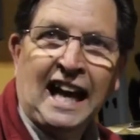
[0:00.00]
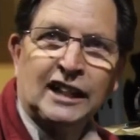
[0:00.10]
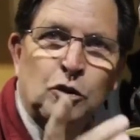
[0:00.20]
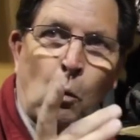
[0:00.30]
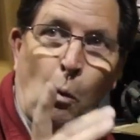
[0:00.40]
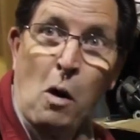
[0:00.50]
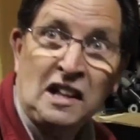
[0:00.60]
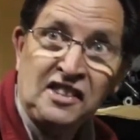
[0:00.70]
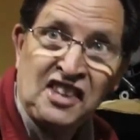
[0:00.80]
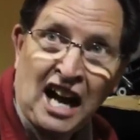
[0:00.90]
has
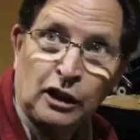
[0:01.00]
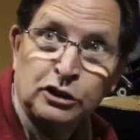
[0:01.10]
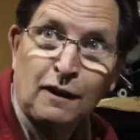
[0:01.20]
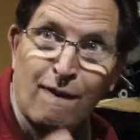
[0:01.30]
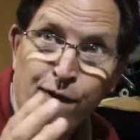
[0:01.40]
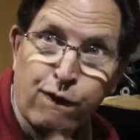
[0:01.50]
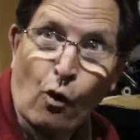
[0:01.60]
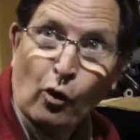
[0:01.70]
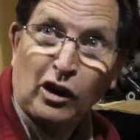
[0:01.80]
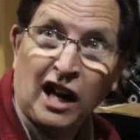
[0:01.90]

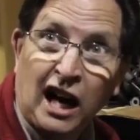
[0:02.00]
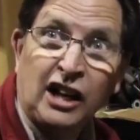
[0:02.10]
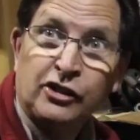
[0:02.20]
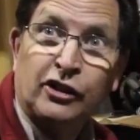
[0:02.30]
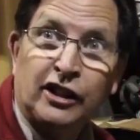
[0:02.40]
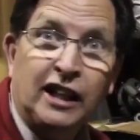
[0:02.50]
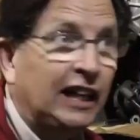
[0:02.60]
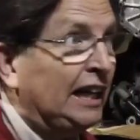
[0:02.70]
1,400